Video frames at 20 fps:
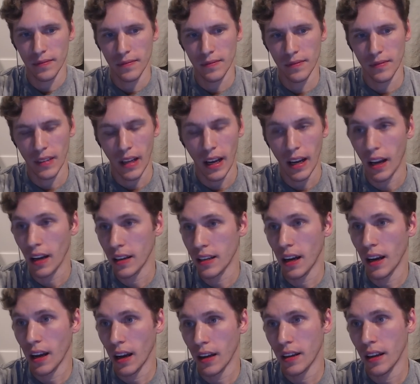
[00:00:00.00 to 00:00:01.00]
I, I
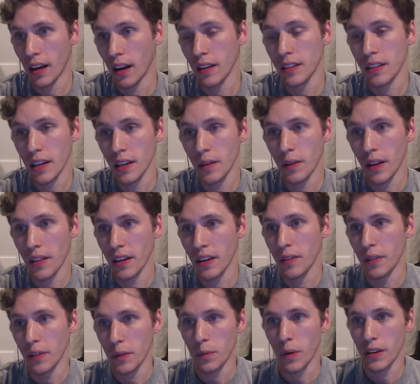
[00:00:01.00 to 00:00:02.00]
okay, okay, I'll tell you what I think
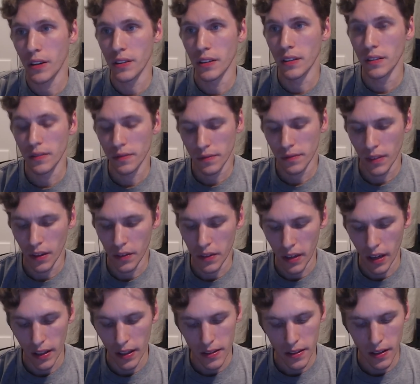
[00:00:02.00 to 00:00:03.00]
about the president of the
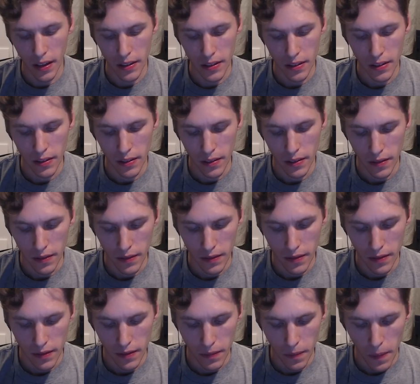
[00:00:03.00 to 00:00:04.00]
United States.
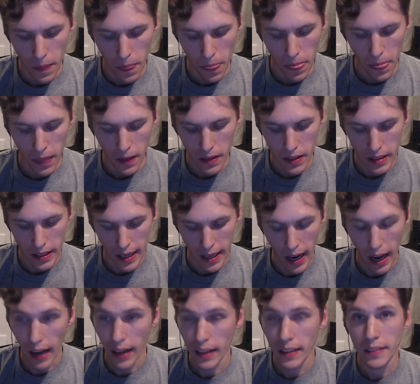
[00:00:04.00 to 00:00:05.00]
He's a guy